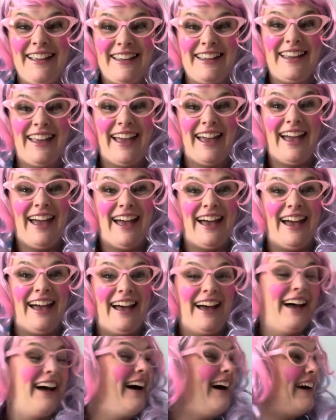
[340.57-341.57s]

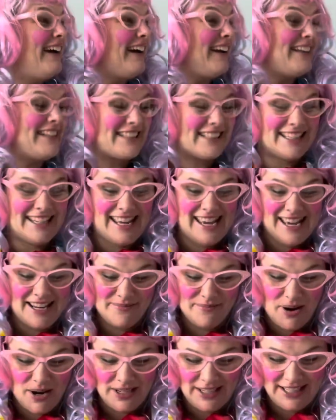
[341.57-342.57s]
Yeah, isn't
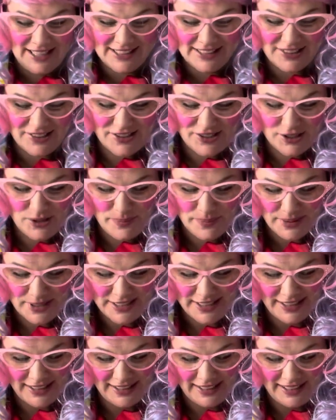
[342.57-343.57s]
it? Monkeys are super
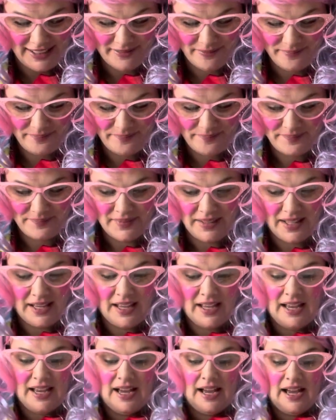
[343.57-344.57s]
silly.
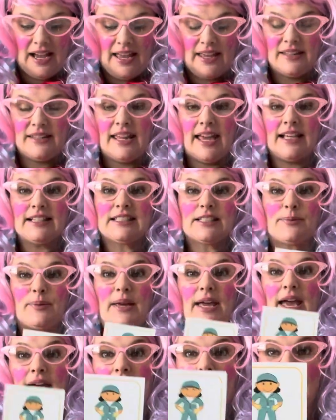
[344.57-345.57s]
And next
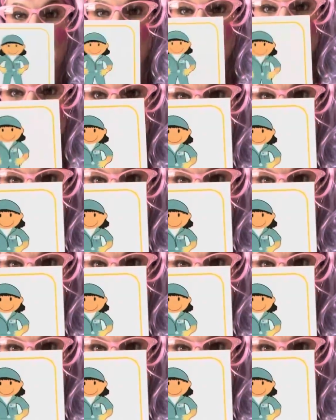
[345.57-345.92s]
we have,